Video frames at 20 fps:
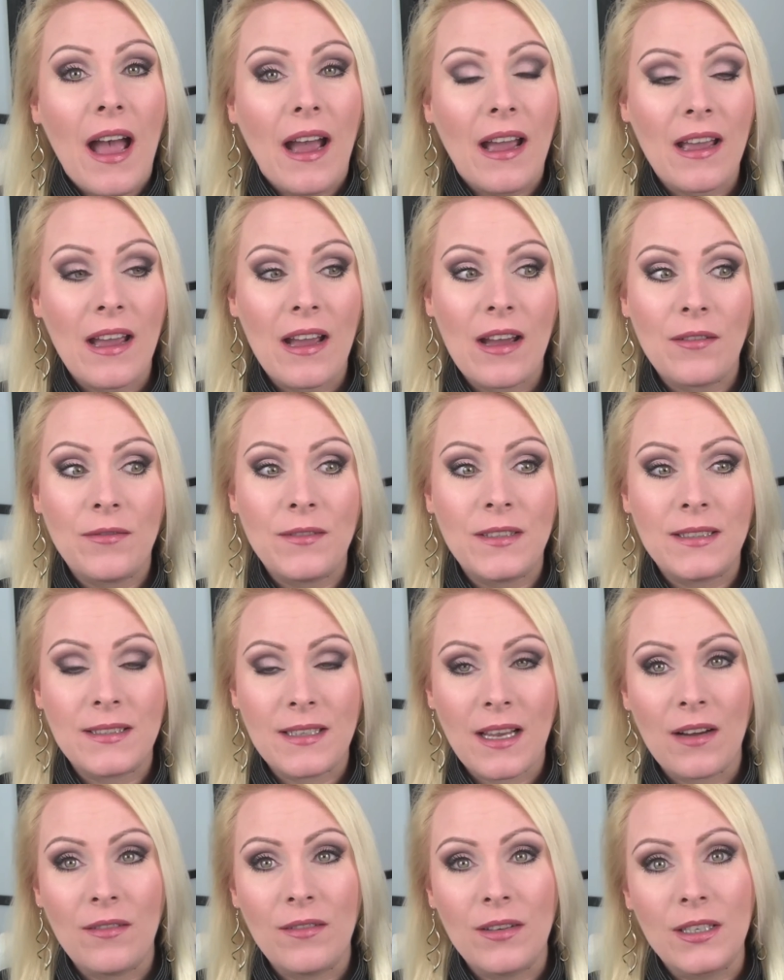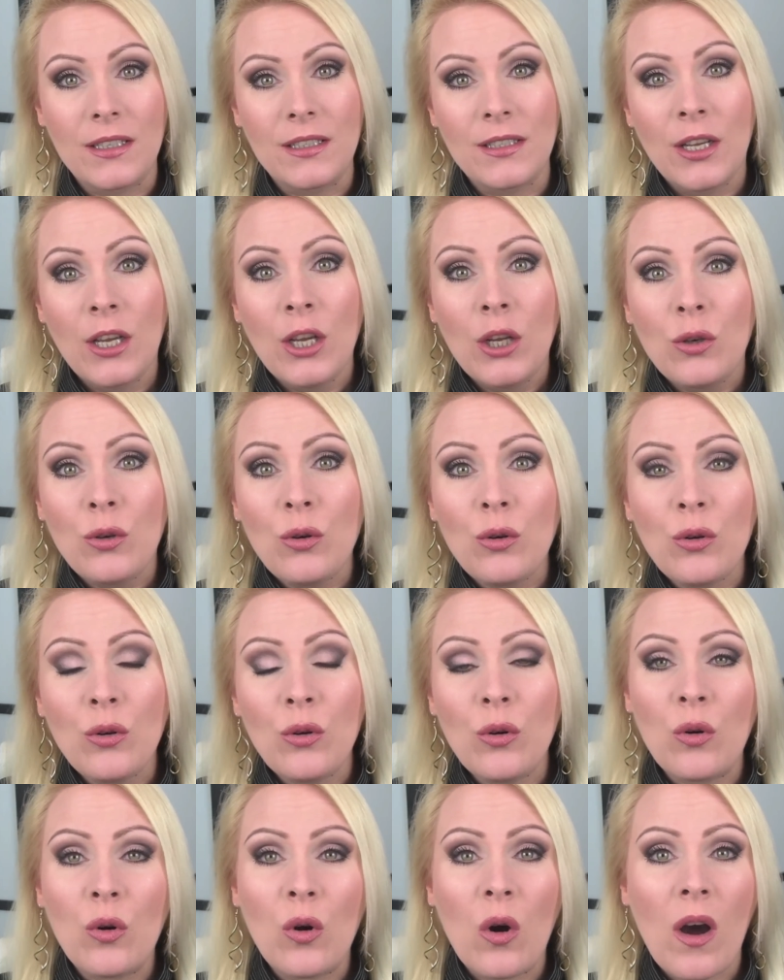I have discovered
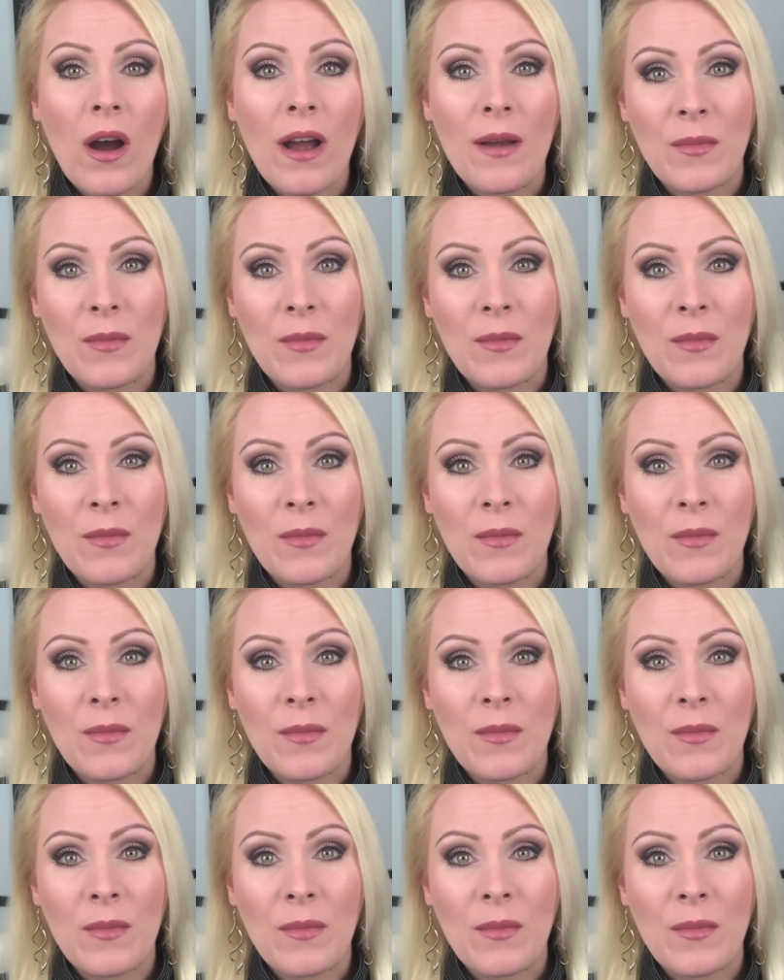new or